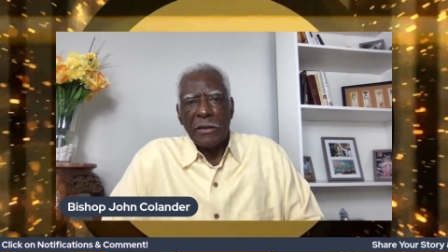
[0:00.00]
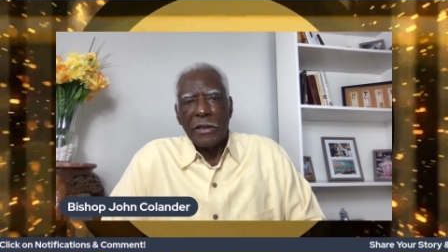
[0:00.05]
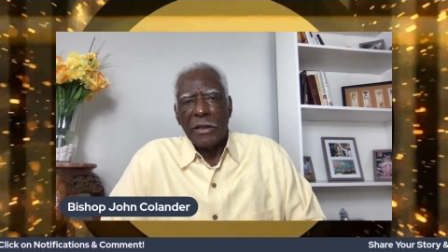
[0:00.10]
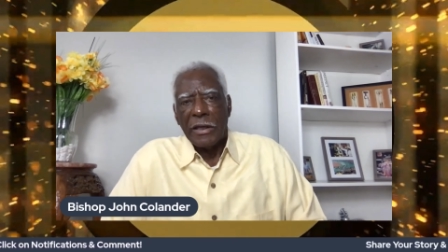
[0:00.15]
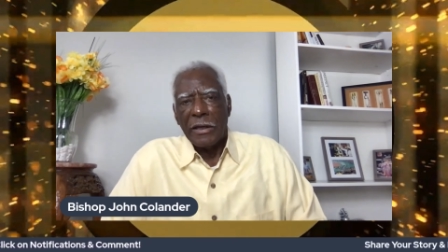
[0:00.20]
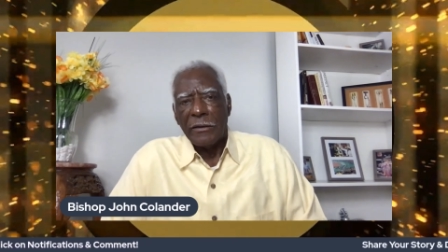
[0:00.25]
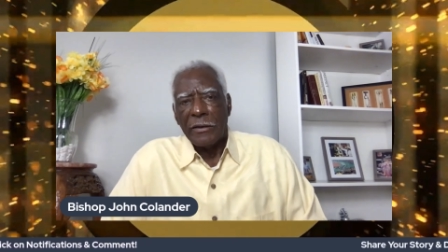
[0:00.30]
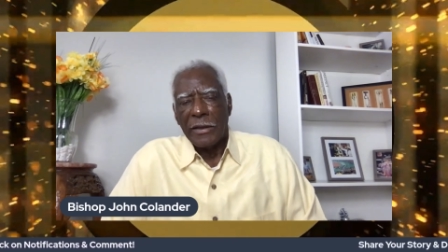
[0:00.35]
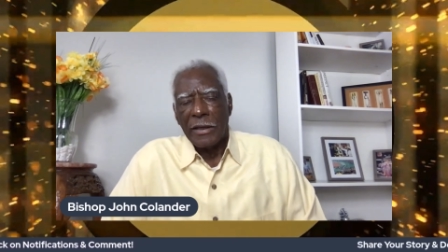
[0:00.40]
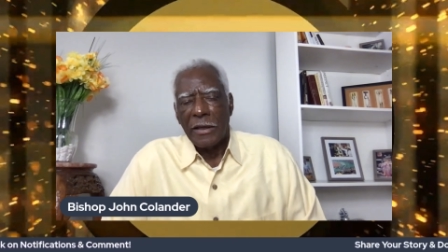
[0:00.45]
uh,
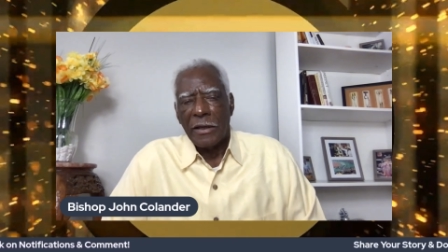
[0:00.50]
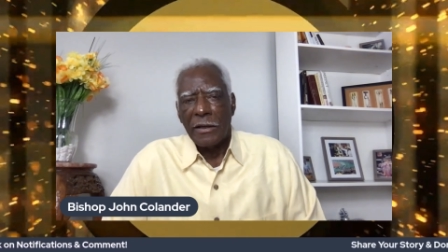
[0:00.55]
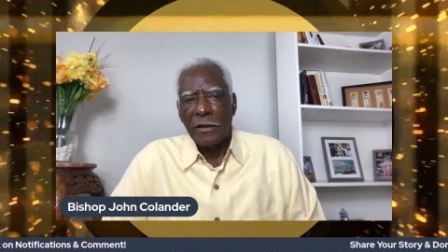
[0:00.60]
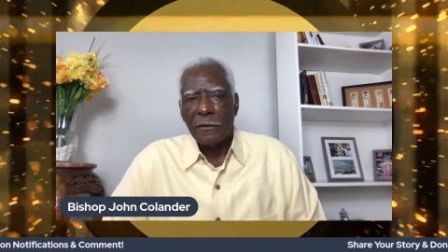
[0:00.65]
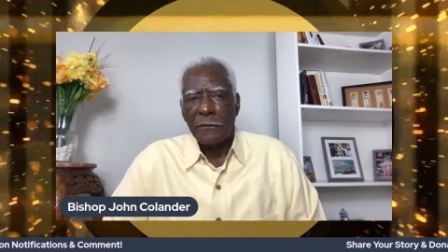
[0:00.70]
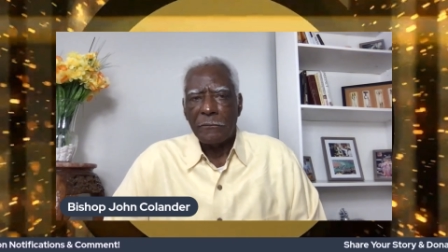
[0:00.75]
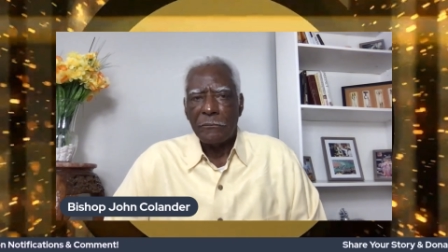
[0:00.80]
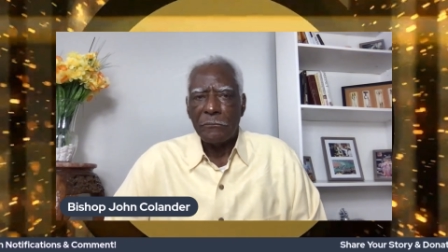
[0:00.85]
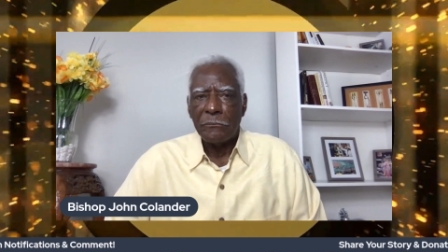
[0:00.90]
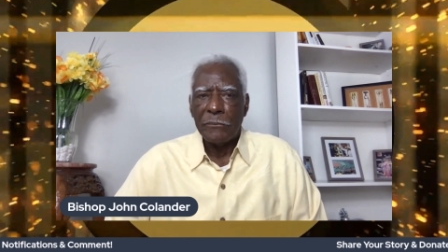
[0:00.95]
uh,
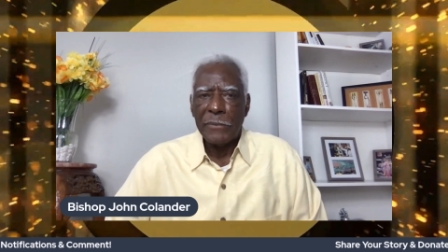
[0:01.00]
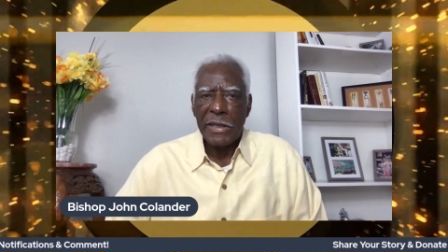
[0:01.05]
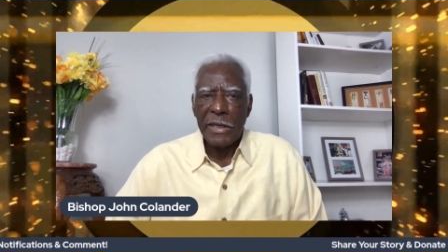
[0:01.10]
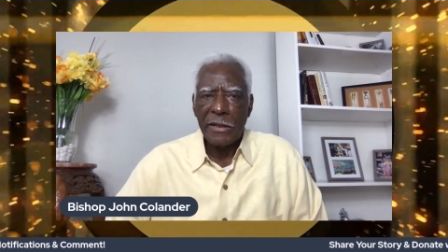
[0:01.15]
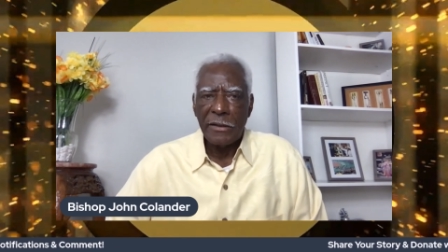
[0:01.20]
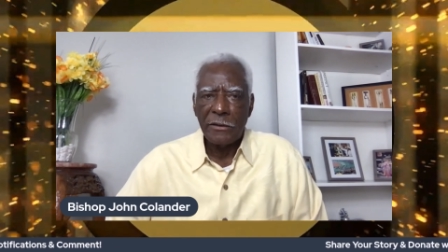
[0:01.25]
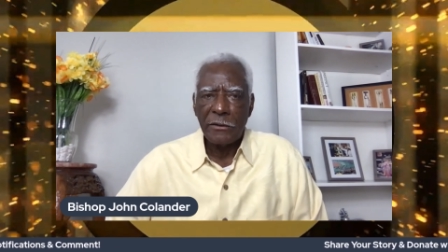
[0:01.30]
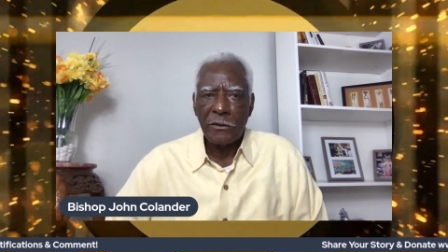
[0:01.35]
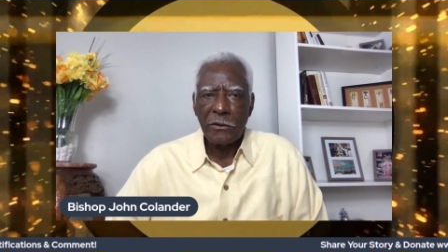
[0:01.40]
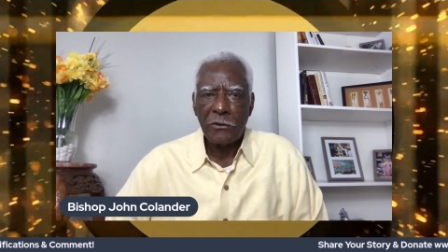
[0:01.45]

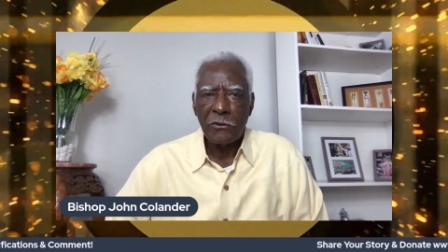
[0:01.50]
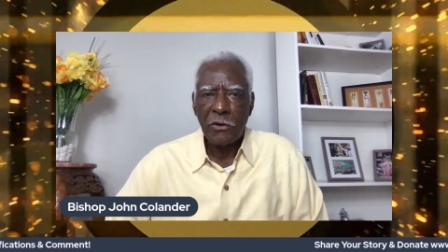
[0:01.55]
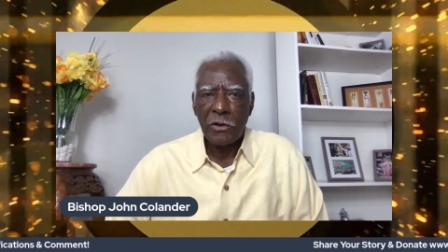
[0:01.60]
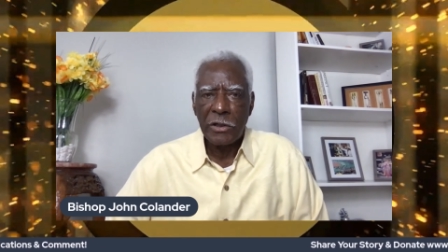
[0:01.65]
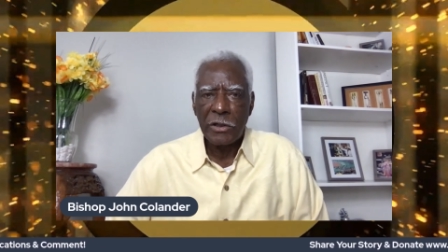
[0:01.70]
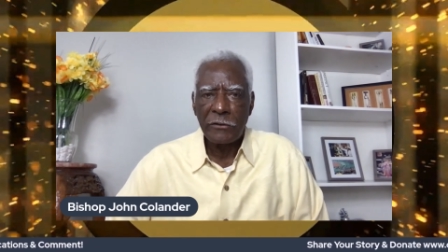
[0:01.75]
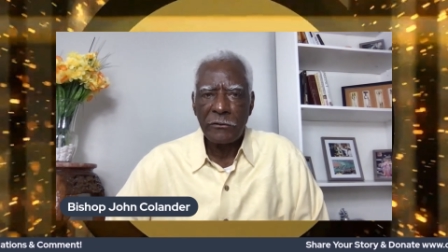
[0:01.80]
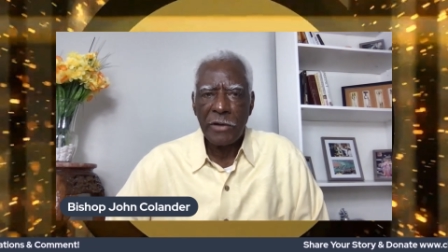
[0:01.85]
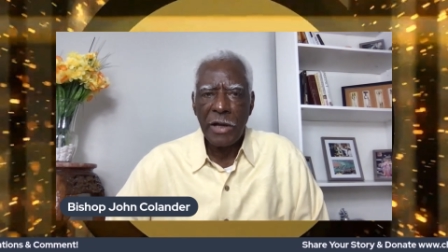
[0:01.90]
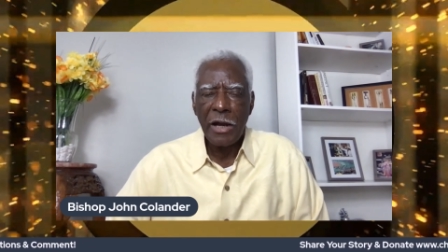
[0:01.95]
men are going
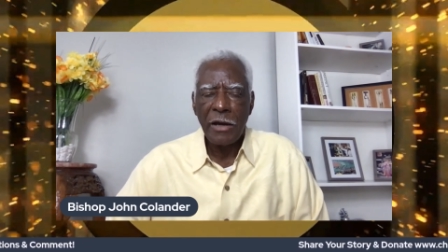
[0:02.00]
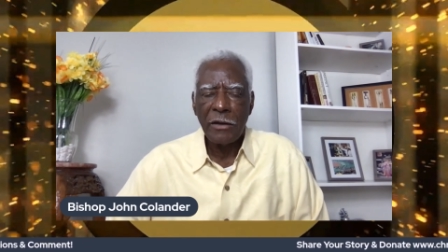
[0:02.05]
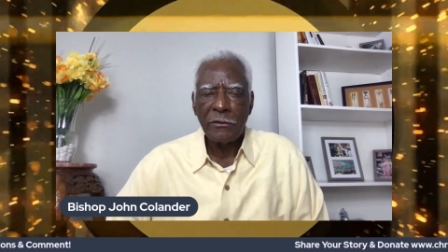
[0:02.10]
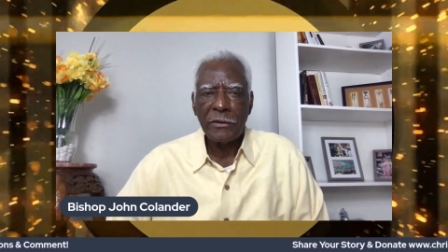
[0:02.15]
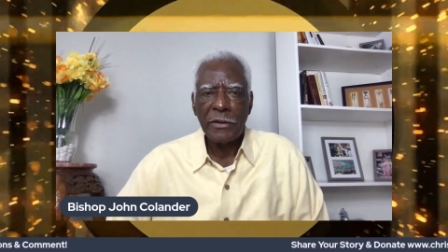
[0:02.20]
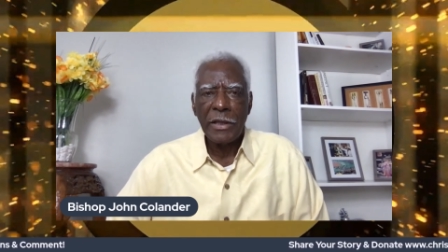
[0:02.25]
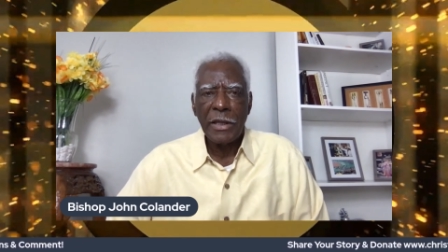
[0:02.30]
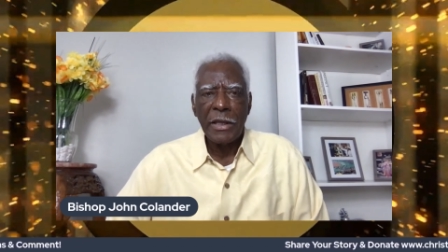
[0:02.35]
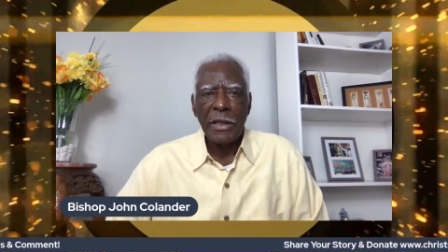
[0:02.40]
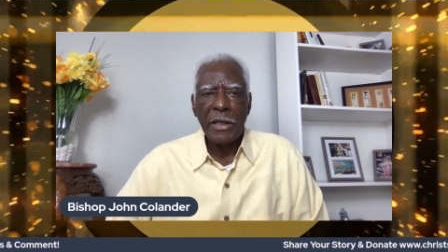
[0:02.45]
around